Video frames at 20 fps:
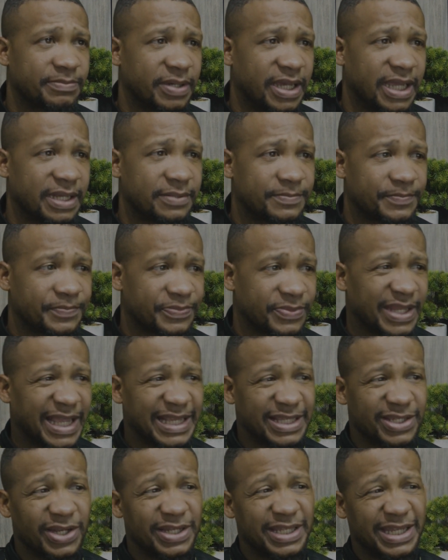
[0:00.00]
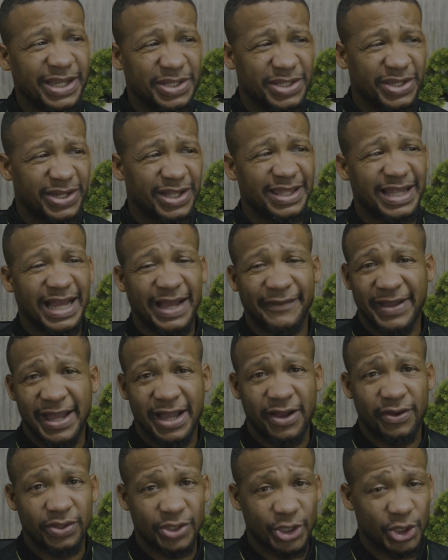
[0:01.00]
But that's going to tell a lot of
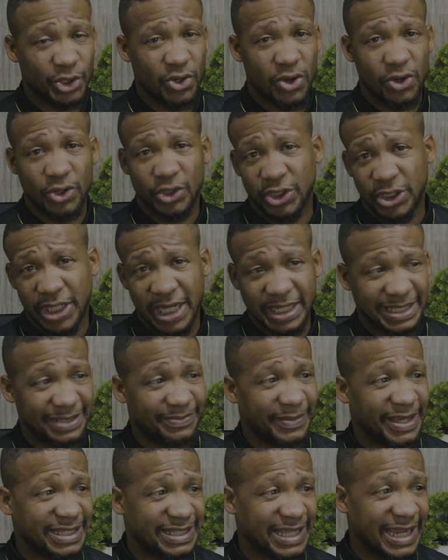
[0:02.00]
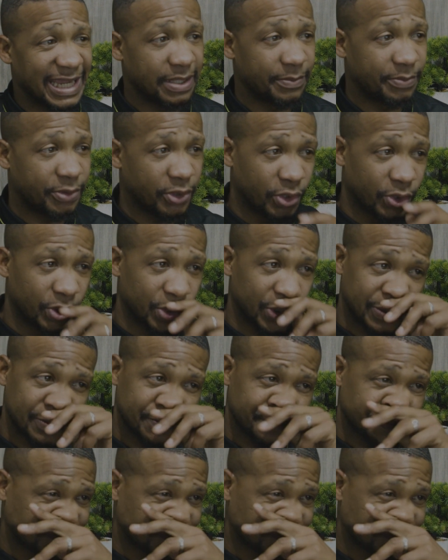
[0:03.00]
how strong Texas may stay in the polls.